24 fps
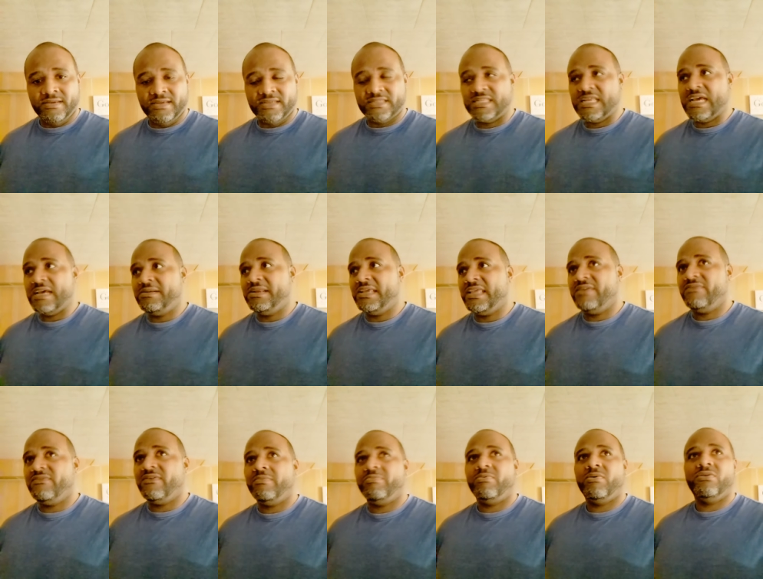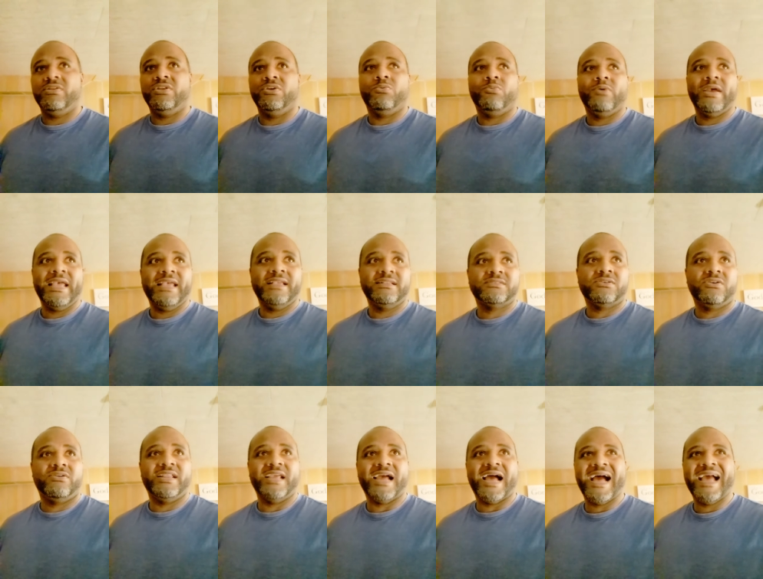It's time to give up on your ways,
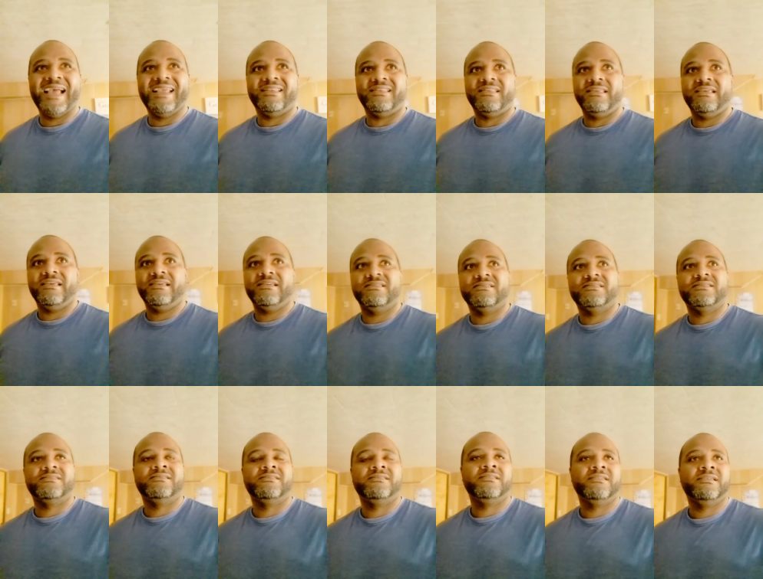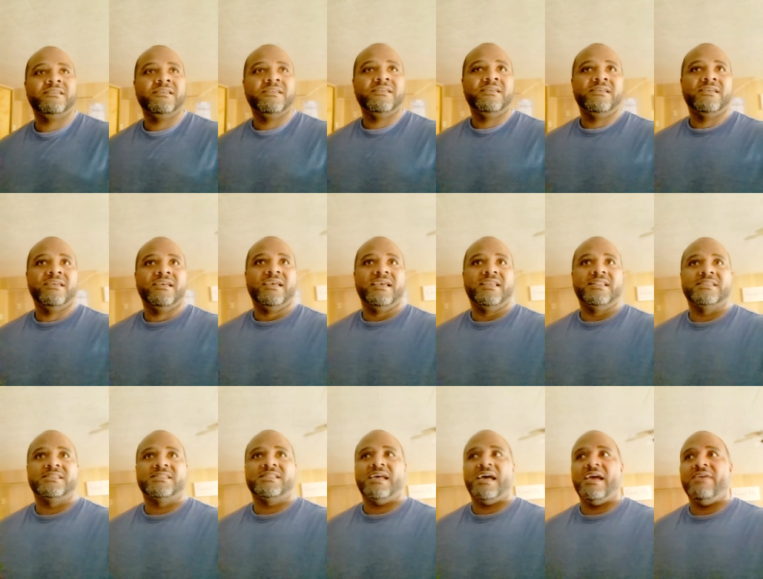on your ideas, and
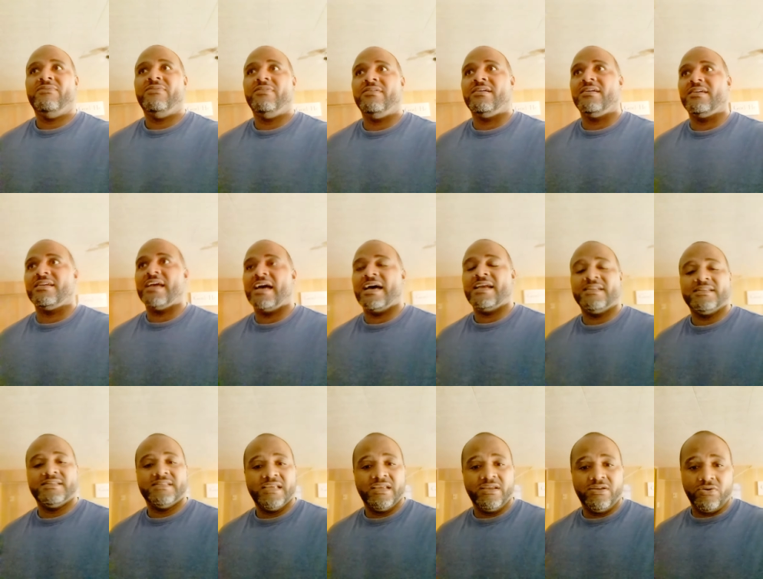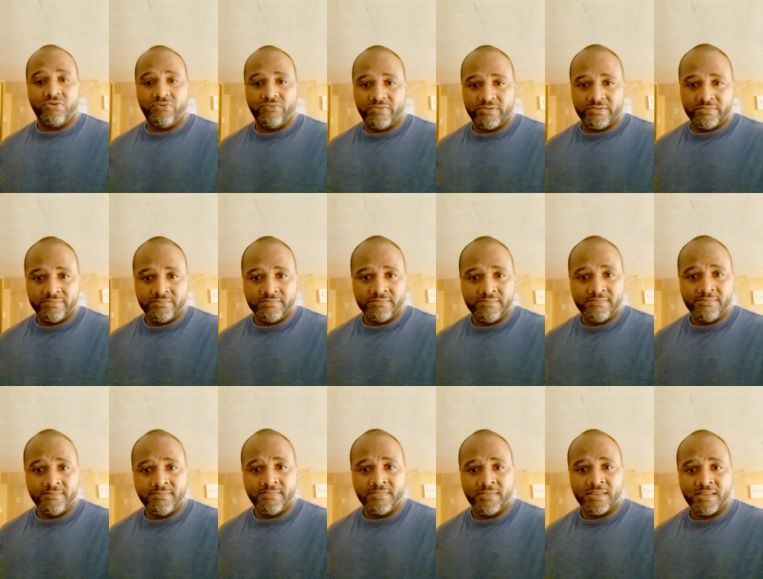it's time for God to take over.
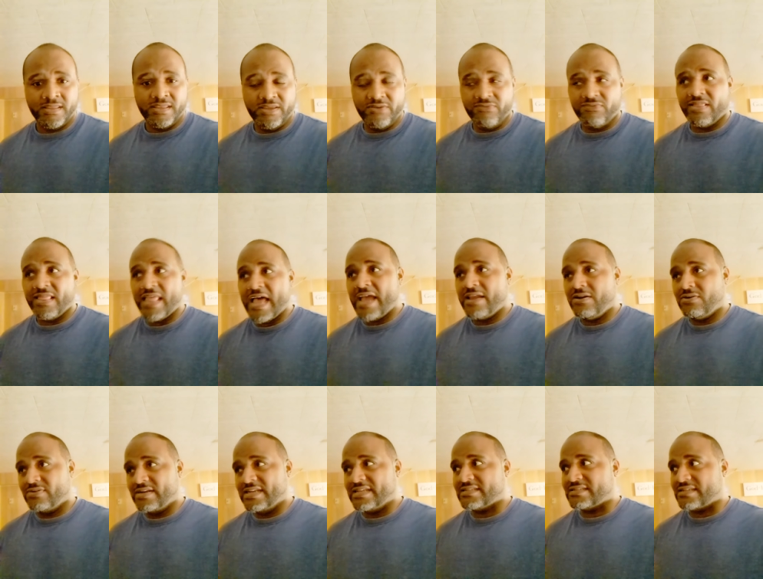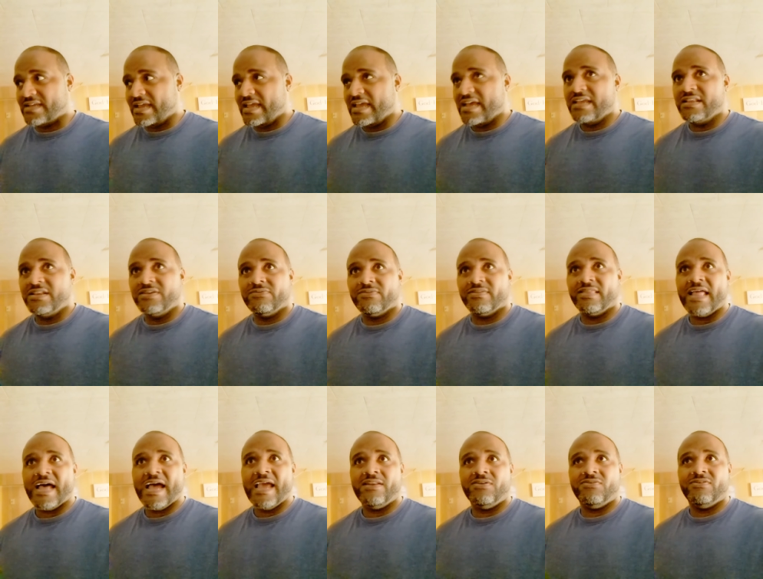You've relied on his air, you've
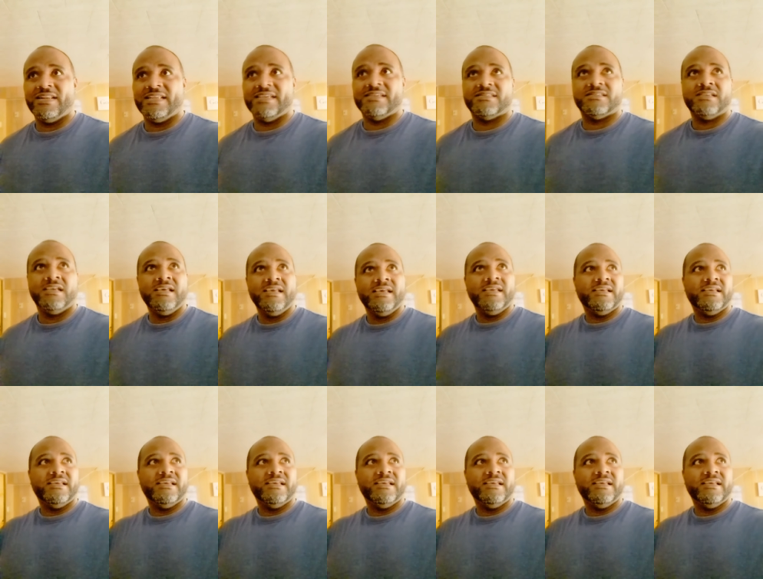relied on his